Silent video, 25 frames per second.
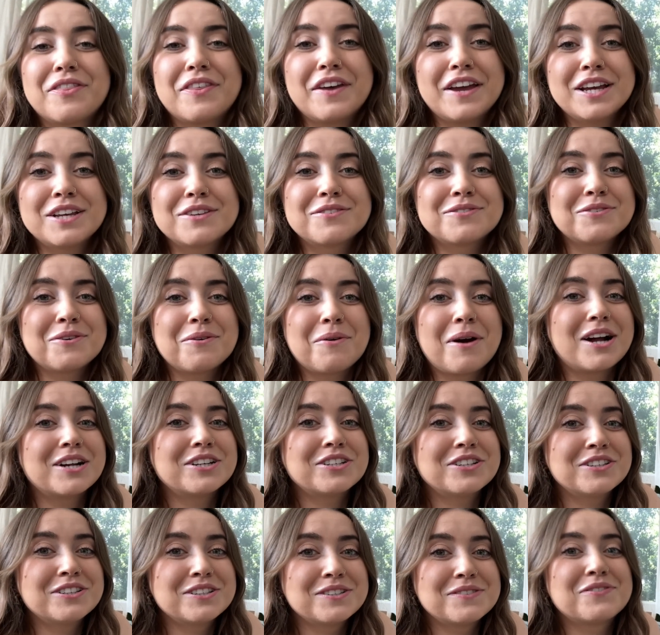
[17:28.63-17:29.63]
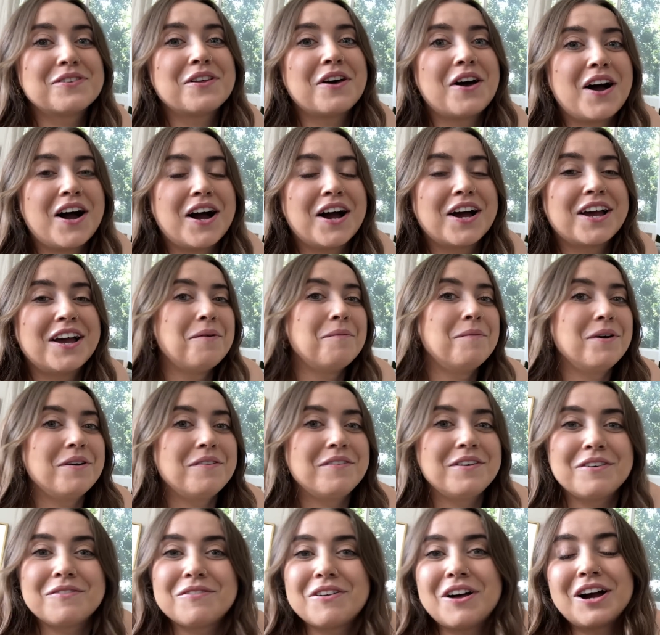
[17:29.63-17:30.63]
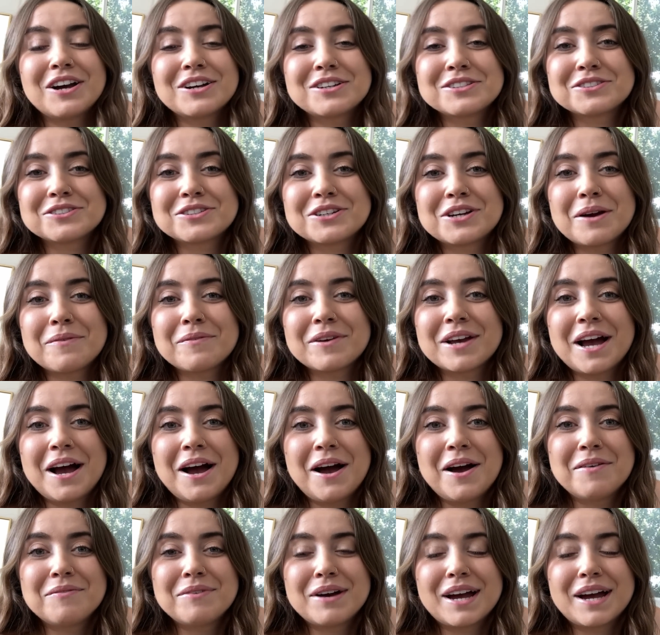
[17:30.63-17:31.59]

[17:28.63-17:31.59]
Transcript: Thanks for watching this vlog. Moving vlogs are coming up.